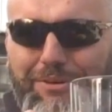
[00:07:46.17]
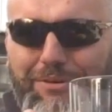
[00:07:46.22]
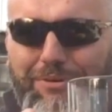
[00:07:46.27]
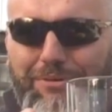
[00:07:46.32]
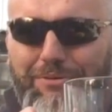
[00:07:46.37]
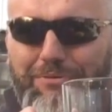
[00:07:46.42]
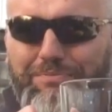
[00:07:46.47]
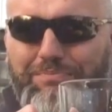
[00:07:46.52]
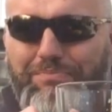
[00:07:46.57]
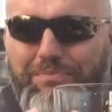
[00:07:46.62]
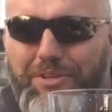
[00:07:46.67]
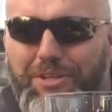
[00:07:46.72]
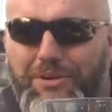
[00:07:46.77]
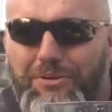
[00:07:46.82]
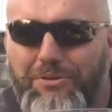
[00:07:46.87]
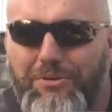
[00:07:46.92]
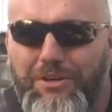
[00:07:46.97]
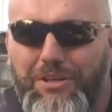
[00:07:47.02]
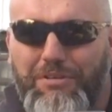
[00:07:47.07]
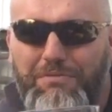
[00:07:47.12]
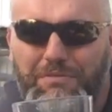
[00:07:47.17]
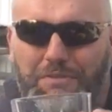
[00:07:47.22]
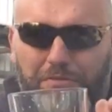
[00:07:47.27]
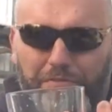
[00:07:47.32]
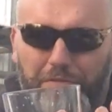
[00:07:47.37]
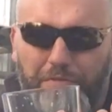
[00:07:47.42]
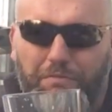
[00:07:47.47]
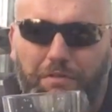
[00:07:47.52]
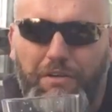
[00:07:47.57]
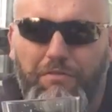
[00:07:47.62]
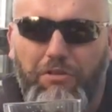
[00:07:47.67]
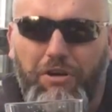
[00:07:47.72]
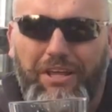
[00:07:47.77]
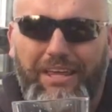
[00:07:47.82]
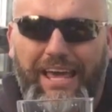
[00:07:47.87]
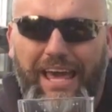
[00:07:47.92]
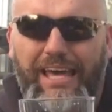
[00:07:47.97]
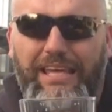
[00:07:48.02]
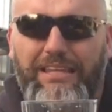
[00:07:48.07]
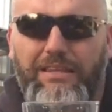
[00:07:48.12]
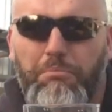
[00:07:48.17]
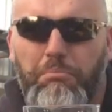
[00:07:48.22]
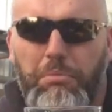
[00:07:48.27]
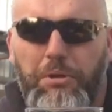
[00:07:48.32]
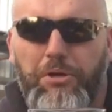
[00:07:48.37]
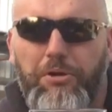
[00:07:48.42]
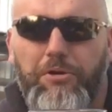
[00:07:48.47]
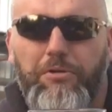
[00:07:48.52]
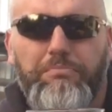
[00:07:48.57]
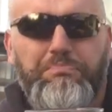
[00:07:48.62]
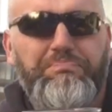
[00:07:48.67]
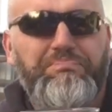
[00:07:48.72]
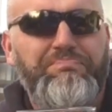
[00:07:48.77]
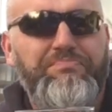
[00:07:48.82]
though, you know, if you've ever kegged the beer,